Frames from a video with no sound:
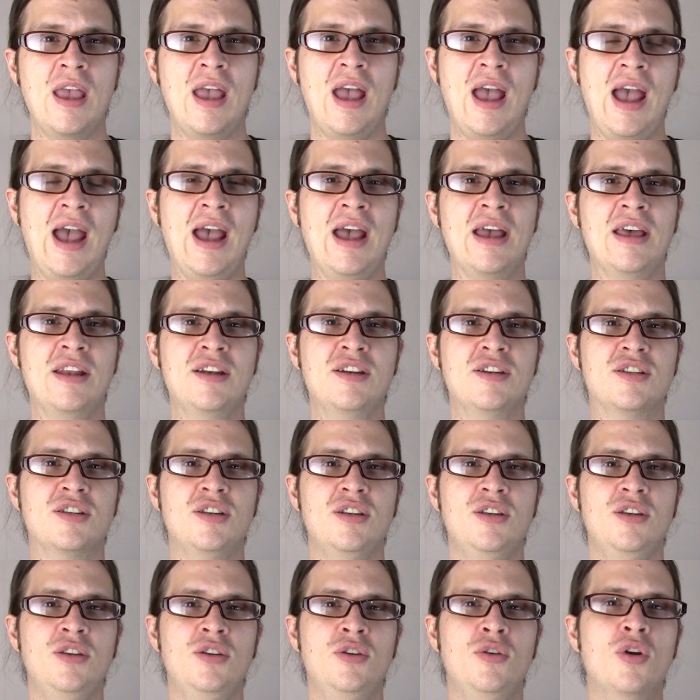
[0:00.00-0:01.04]
And
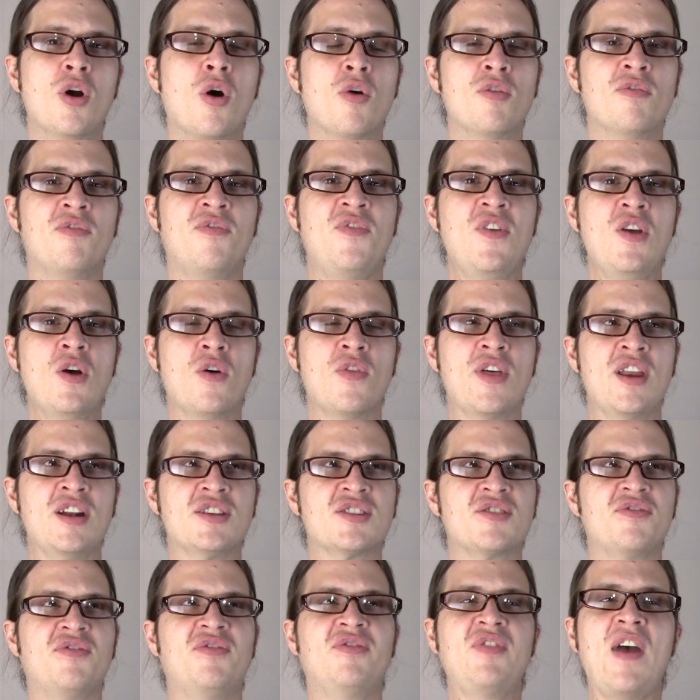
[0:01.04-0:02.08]
you don't feel that
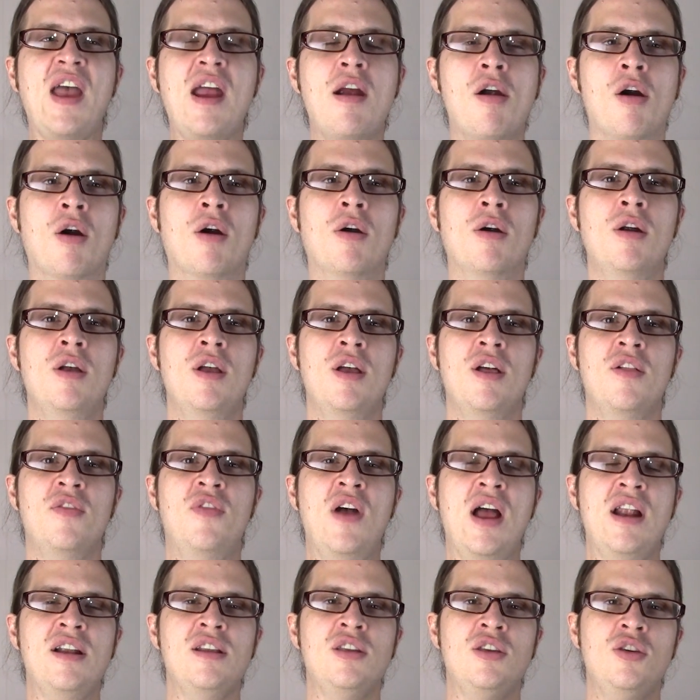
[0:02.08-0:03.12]
it's fair
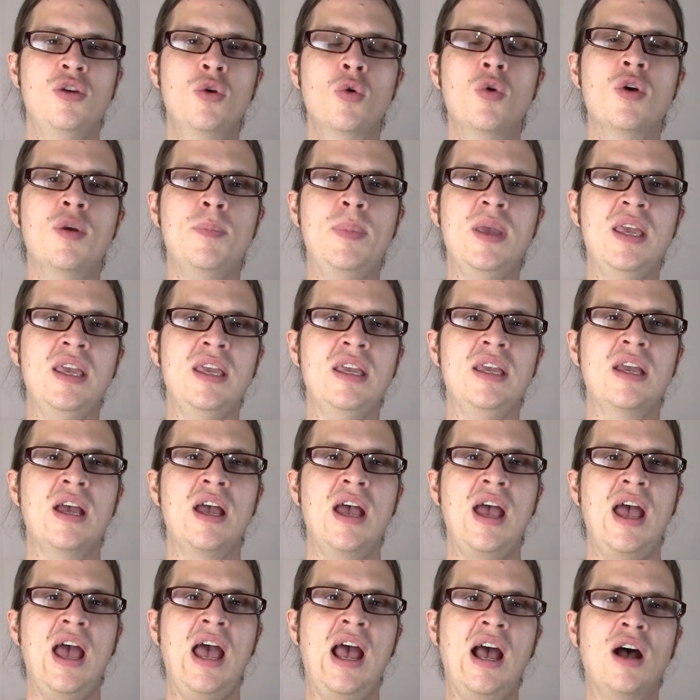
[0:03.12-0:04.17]
that you would be
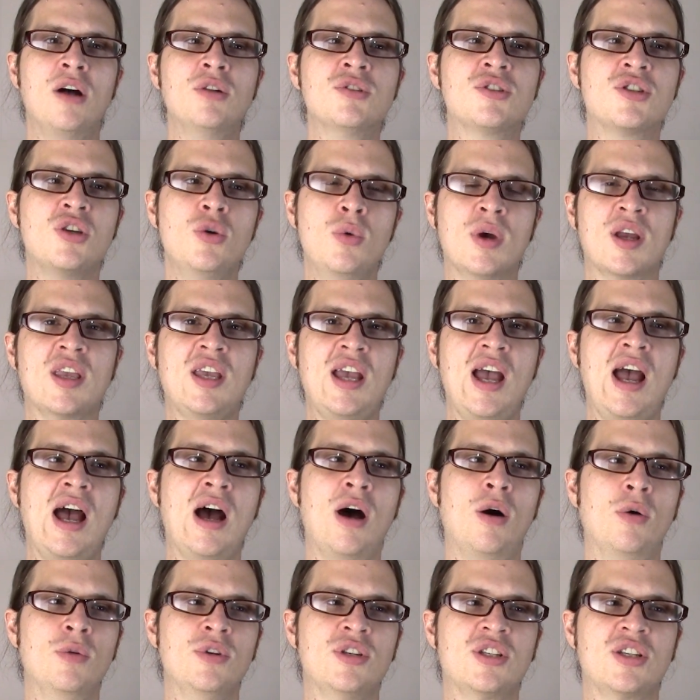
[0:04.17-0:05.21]
held to
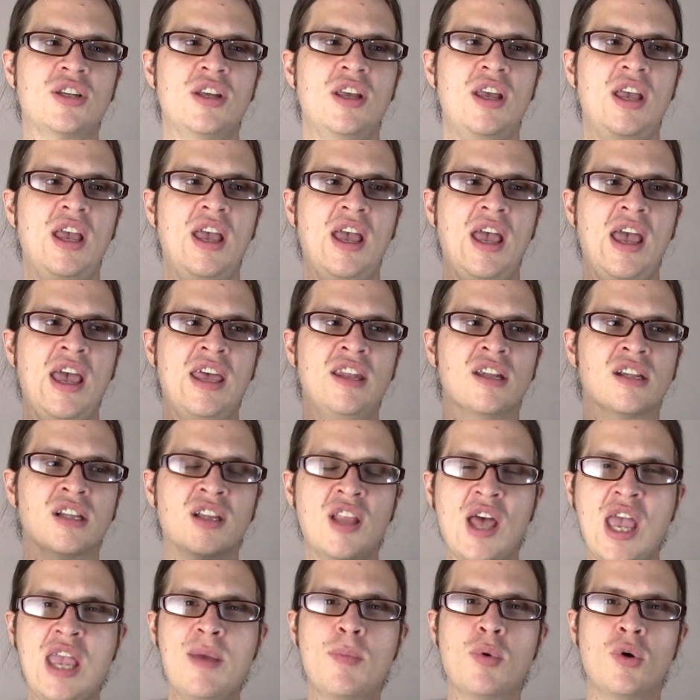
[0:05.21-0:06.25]
account and
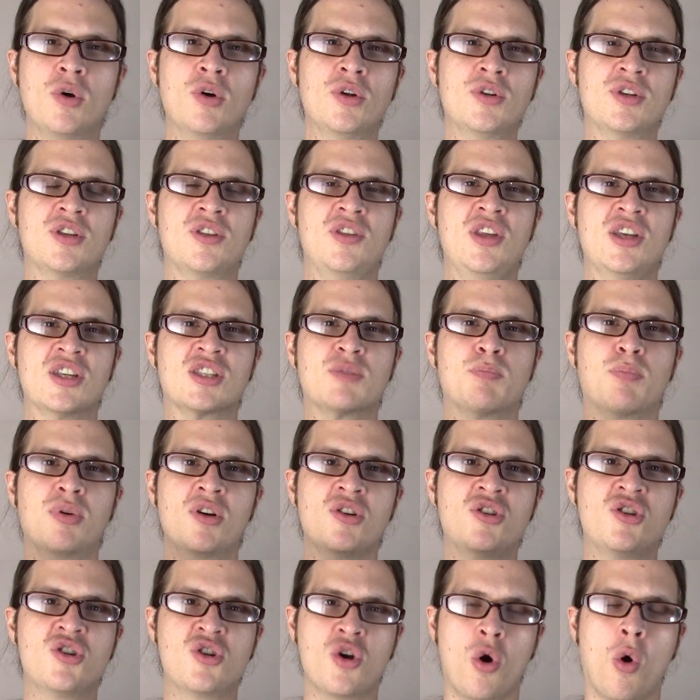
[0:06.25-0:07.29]
labeled this
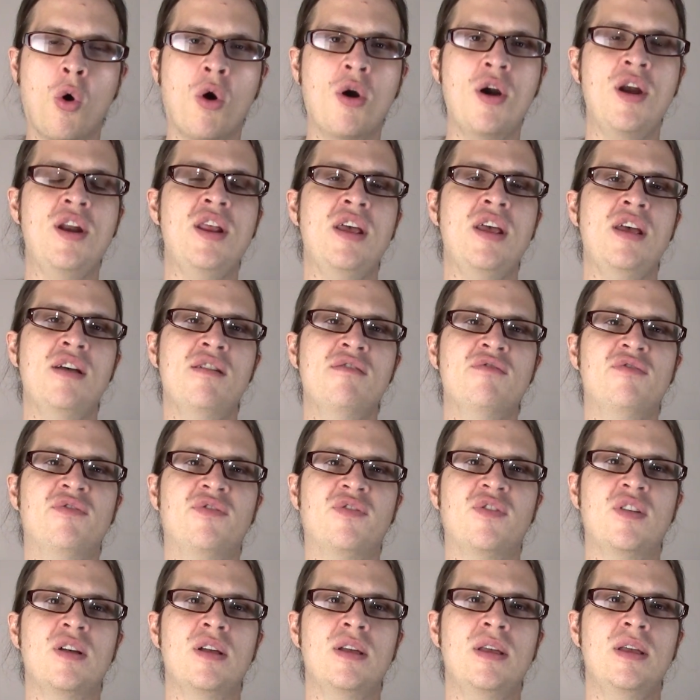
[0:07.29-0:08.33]

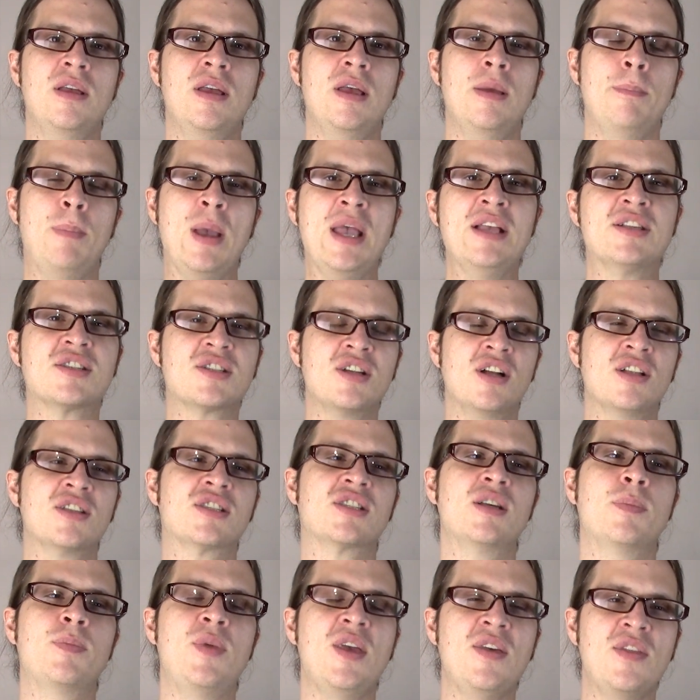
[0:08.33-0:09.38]
pejorative based on
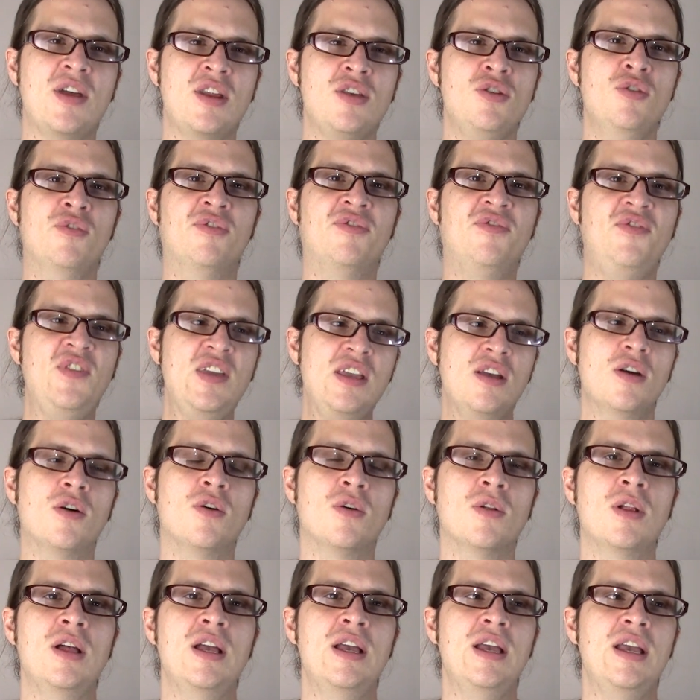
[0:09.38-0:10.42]
something that you
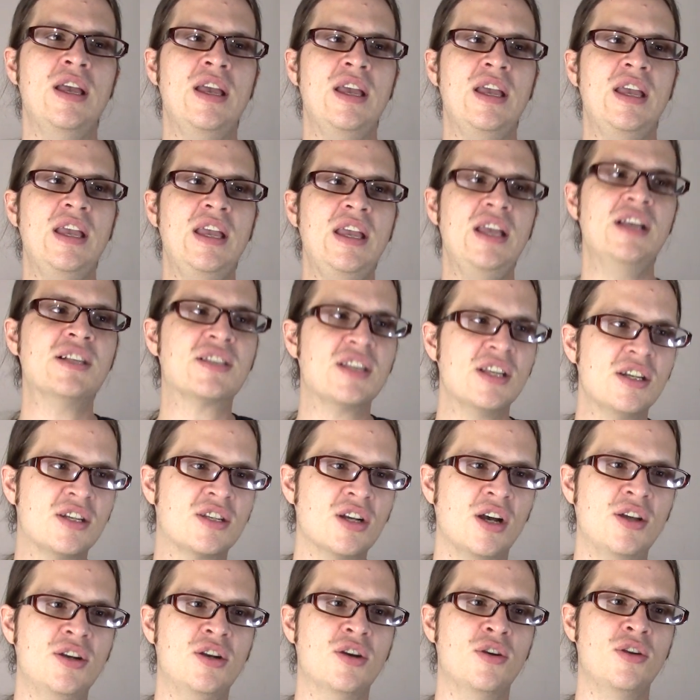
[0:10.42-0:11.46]
feel isn't
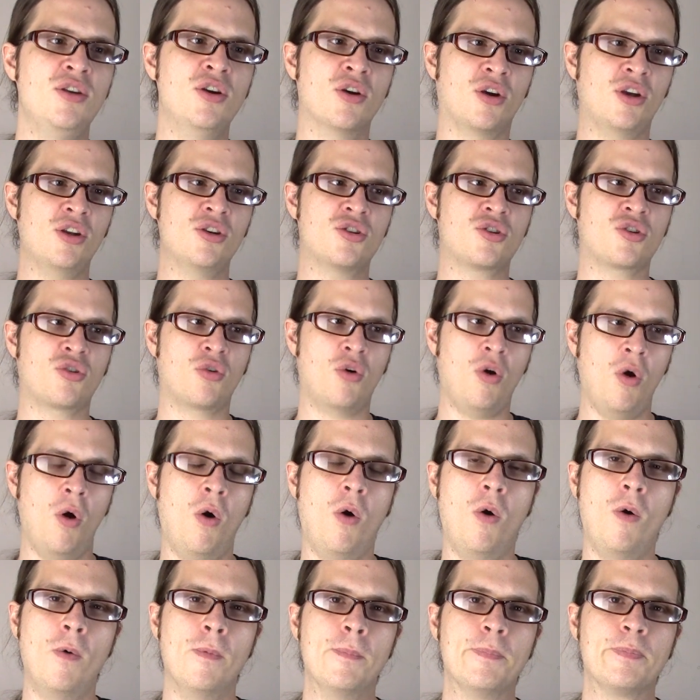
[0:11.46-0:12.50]
under your
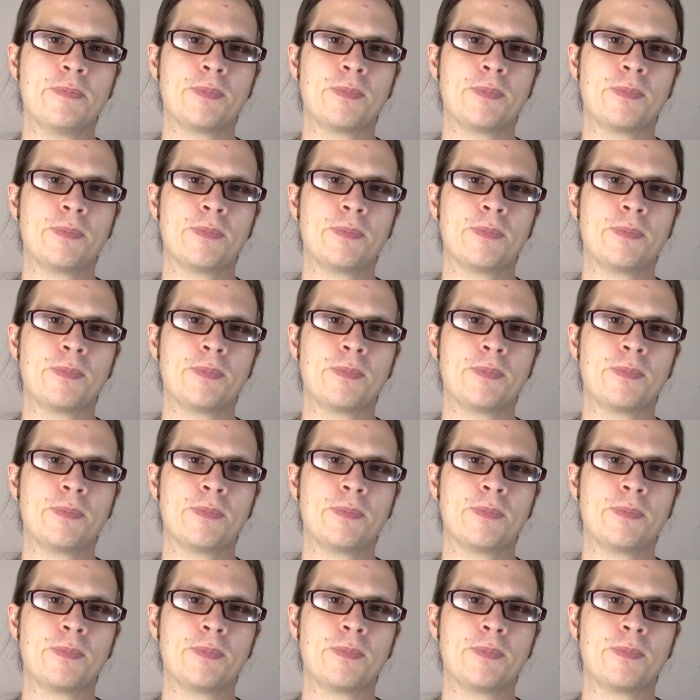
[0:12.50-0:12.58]
control.